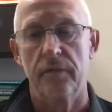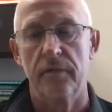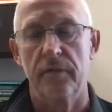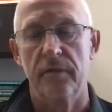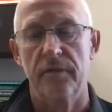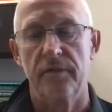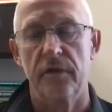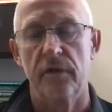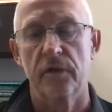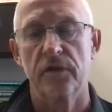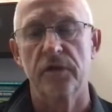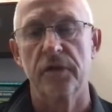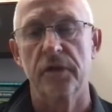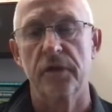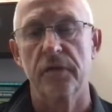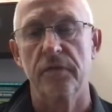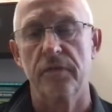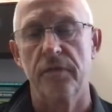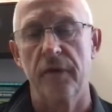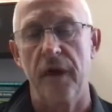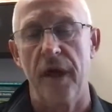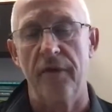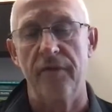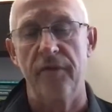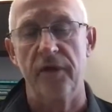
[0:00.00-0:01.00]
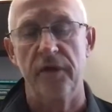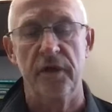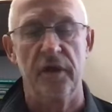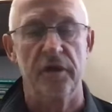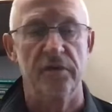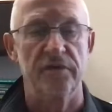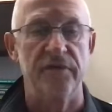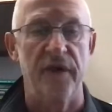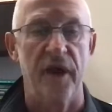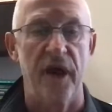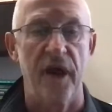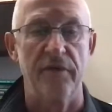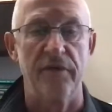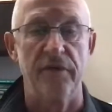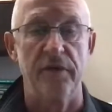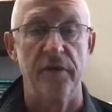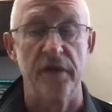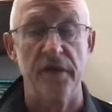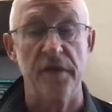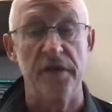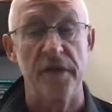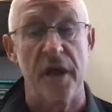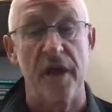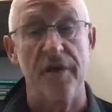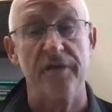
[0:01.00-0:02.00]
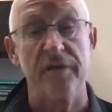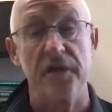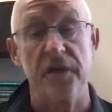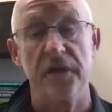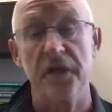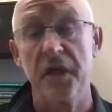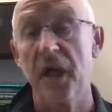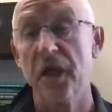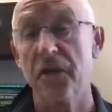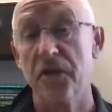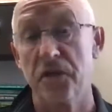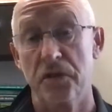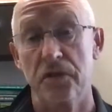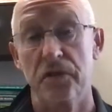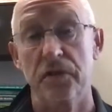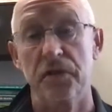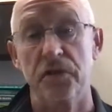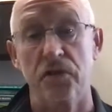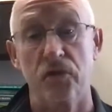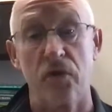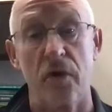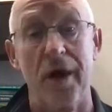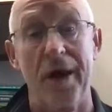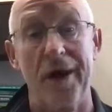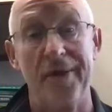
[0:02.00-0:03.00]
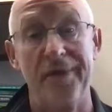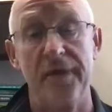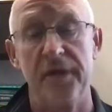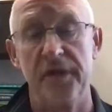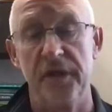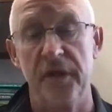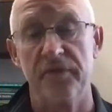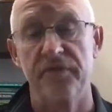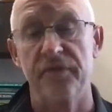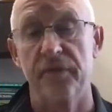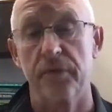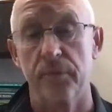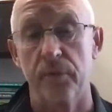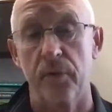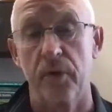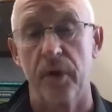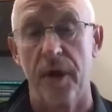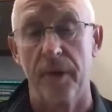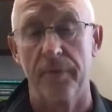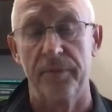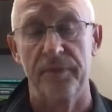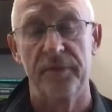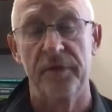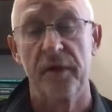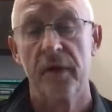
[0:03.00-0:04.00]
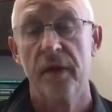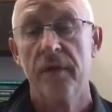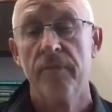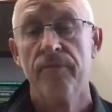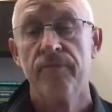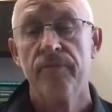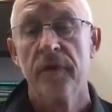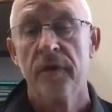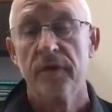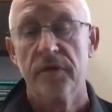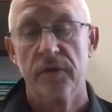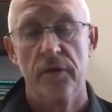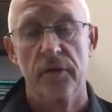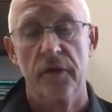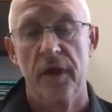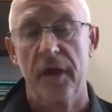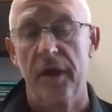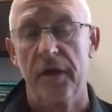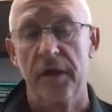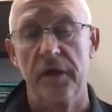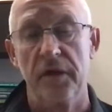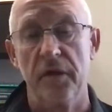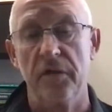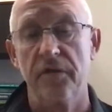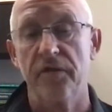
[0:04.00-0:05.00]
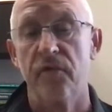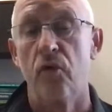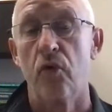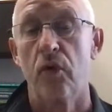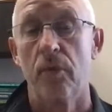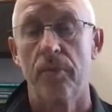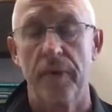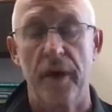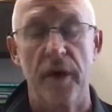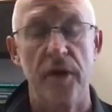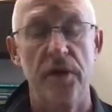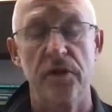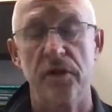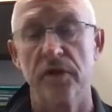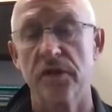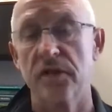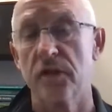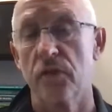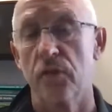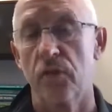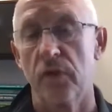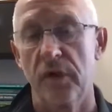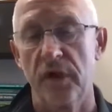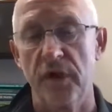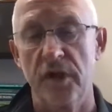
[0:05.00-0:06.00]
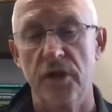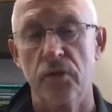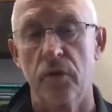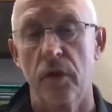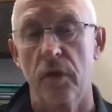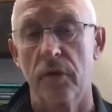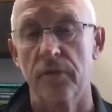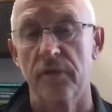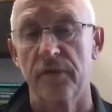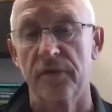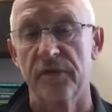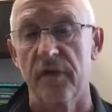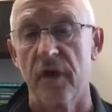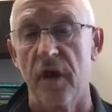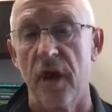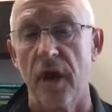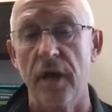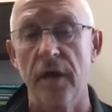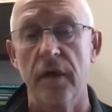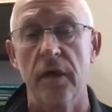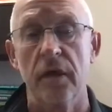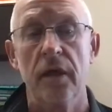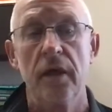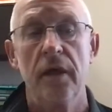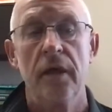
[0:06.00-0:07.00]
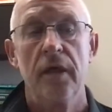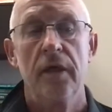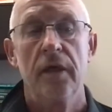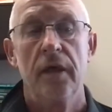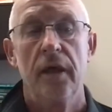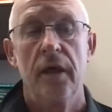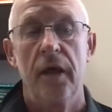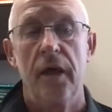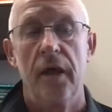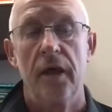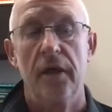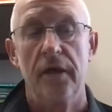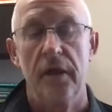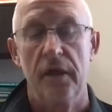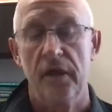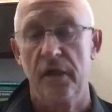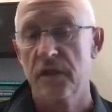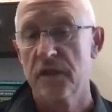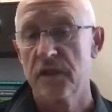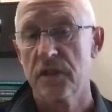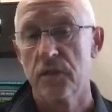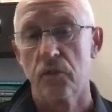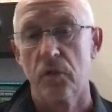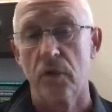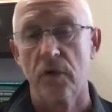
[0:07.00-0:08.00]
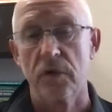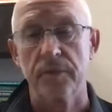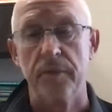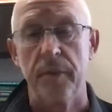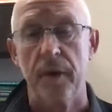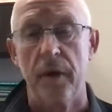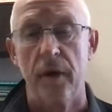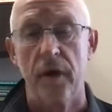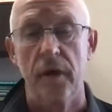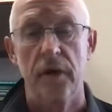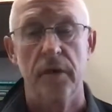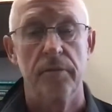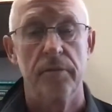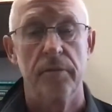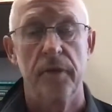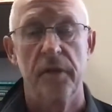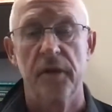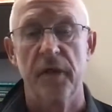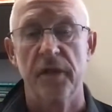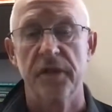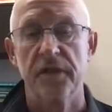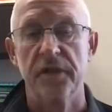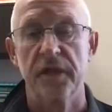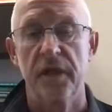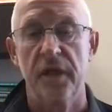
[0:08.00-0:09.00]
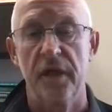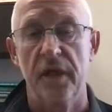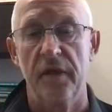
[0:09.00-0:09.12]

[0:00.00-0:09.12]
virtually having done 5 of these, I've intentionally tried the different preps so that I could inform patients of what each one was like. And it is the worst part, but it's